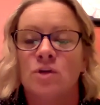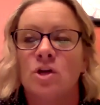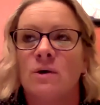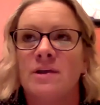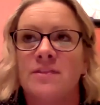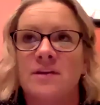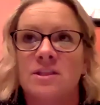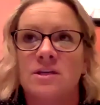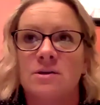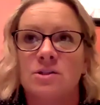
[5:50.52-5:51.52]
You know, I
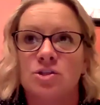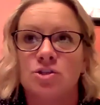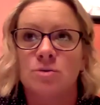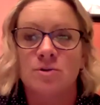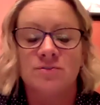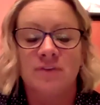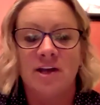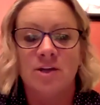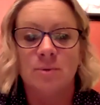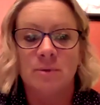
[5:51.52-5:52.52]
think the the two most
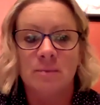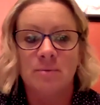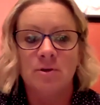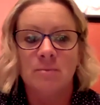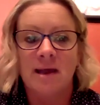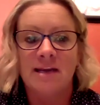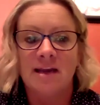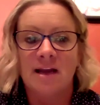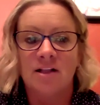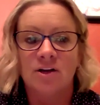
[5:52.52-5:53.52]
valuable people are Maddie
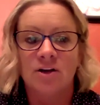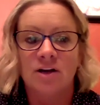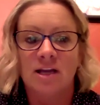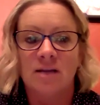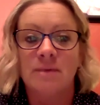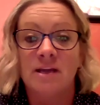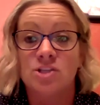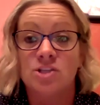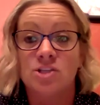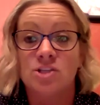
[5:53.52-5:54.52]
Gallagher and
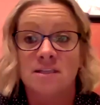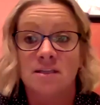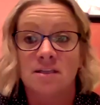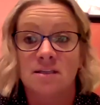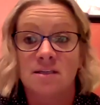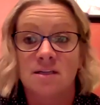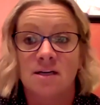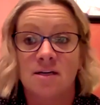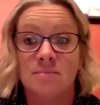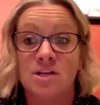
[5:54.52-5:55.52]
Payne Jackson.
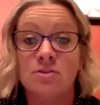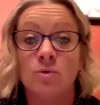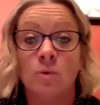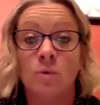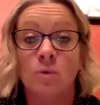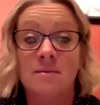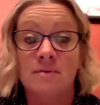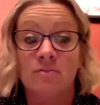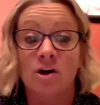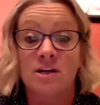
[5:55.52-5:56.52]
Um, neither one of them
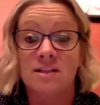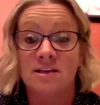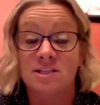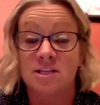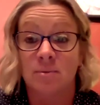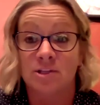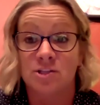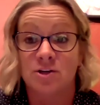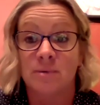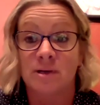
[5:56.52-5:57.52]
have gone to the NCAA
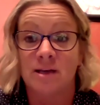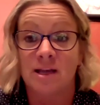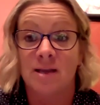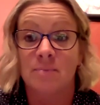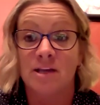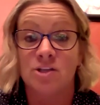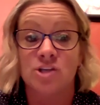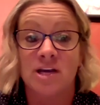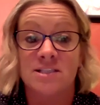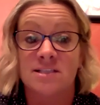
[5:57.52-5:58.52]
tournament, and Peyton
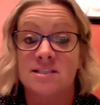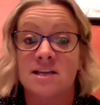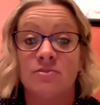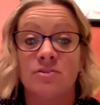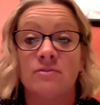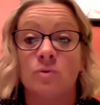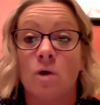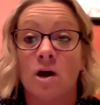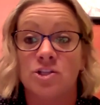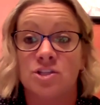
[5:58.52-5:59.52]
Jackson has never even
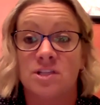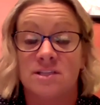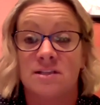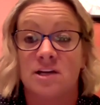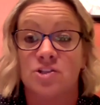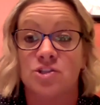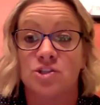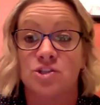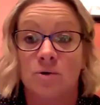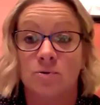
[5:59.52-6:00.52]
watched the selection
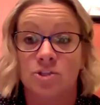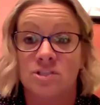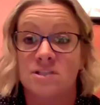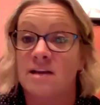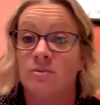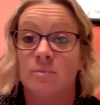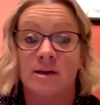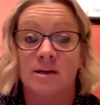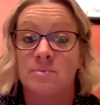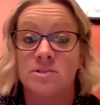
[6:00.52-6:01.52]
show. She's never
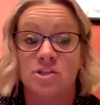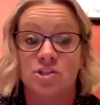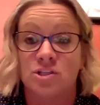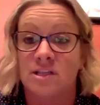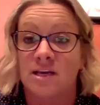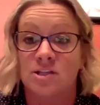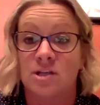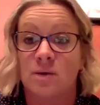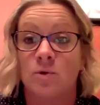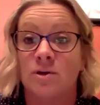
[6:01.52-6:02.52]
been in a position that
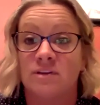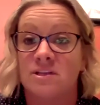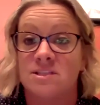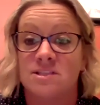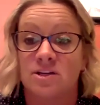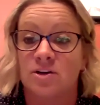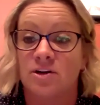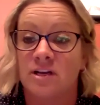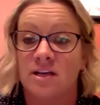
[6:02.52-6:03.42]
they were even considered.